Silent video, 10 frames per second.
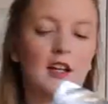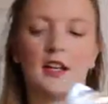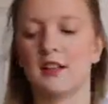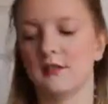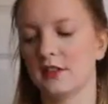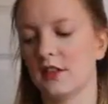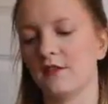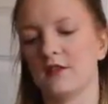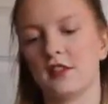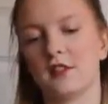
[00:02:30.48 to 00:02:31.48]
And
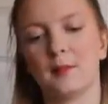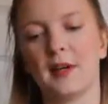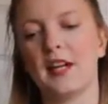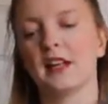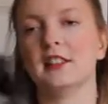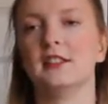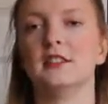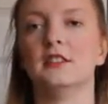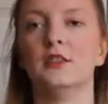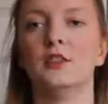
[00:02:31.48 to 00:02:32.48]
on front back is
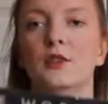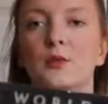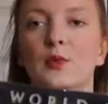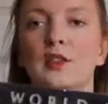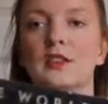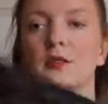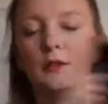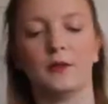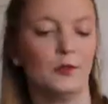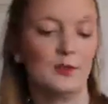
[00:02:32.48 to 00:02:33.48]
the World
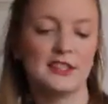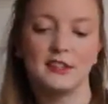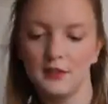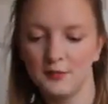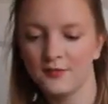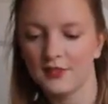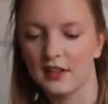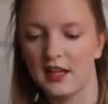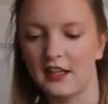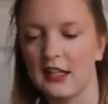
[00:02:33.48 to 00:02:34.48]
of Wizard
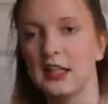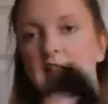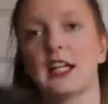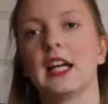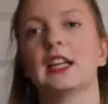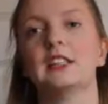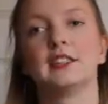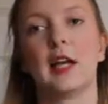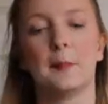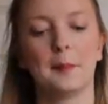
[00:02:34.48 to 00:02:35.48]
and the GeekGear
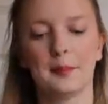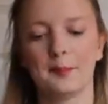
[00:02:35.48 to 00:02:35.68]
stamp.